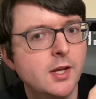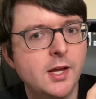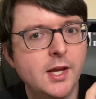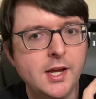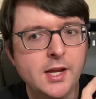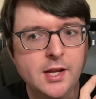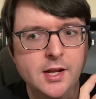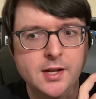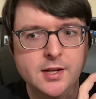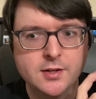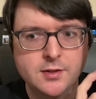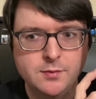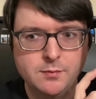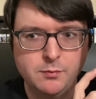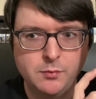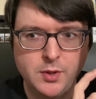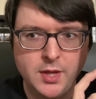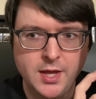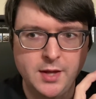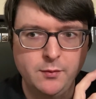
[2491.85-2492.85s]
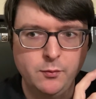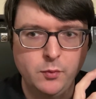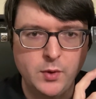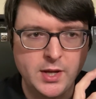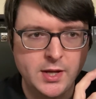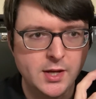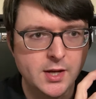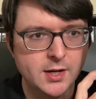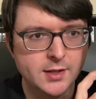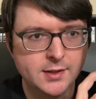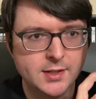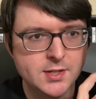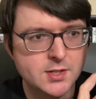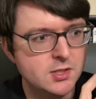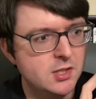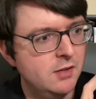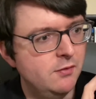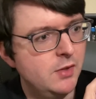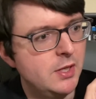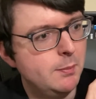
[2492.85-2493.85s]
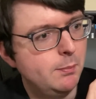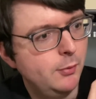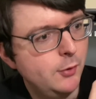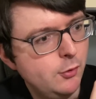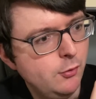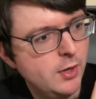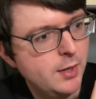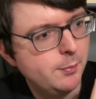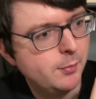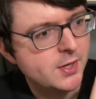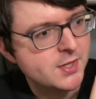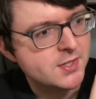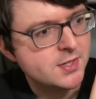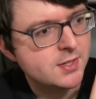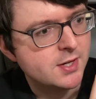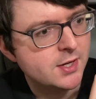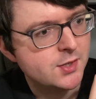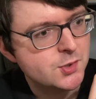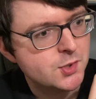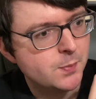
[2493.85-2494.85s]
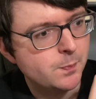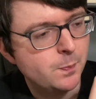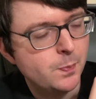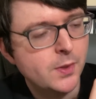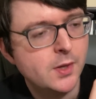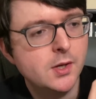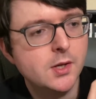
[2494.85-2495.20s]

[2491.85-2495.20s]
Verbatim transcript: And then we could get this lovely Blu ray presentation.